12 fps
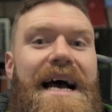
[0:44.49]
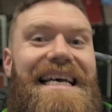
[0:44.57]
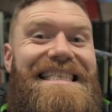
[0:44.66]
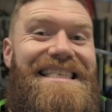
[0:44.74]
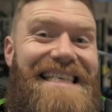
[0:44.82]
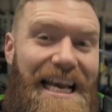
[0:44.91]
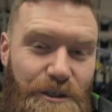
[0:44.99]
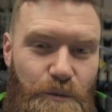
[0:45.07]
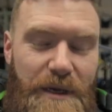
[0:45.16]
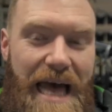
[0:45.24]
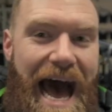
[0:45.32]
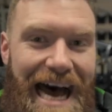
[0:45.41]
a
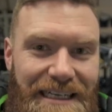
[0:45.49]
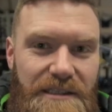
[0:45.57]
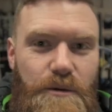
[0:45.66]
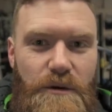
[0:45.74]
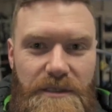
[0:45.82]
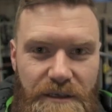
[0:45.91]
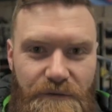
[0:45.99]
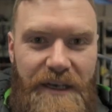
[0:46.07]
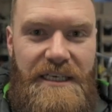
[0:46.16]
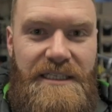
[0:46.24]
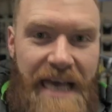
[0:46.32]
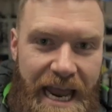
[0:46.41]
session with Ant once he's
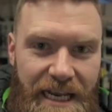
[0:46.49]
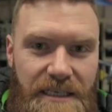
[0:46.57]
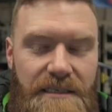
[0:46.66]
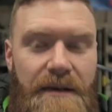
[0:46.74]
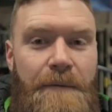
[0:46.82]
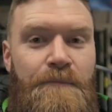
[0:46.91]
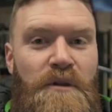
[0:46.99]
finished tennis,